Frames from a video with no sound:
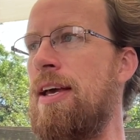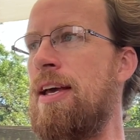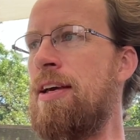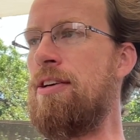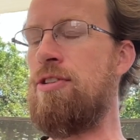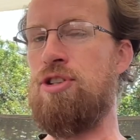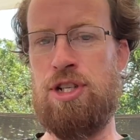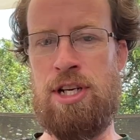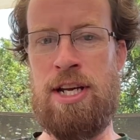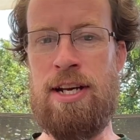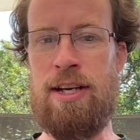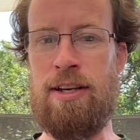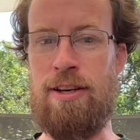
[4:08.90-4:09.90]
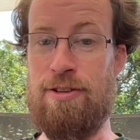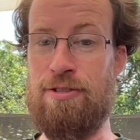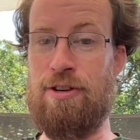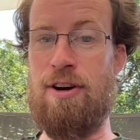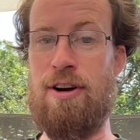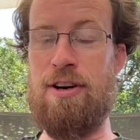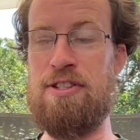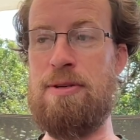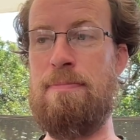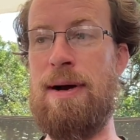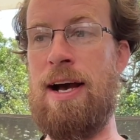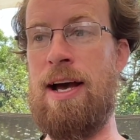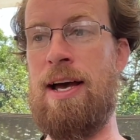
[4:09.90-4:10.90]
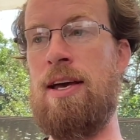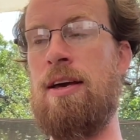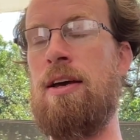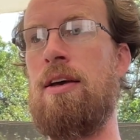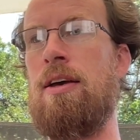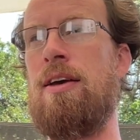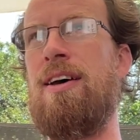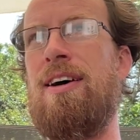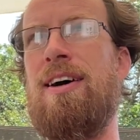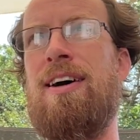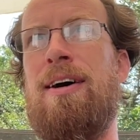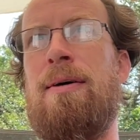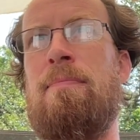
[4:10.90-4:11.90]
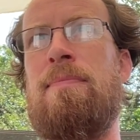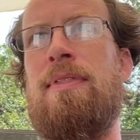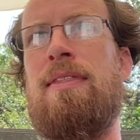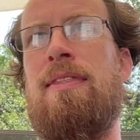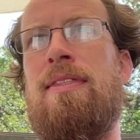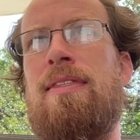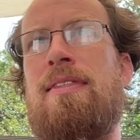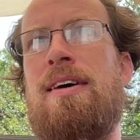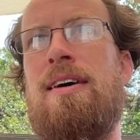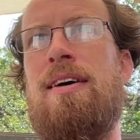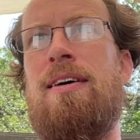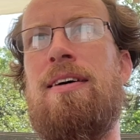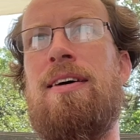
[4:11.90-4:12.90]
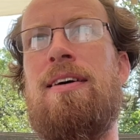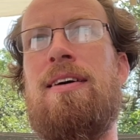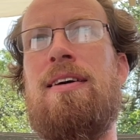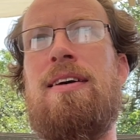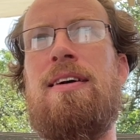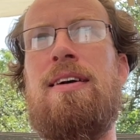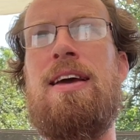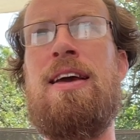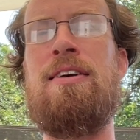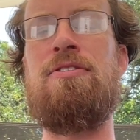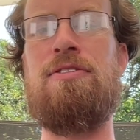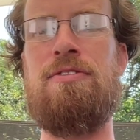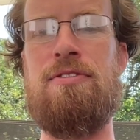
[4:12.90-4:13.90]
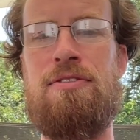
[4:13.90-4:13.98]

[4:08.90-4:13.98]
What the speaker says: Ink sheening is caused by the inks.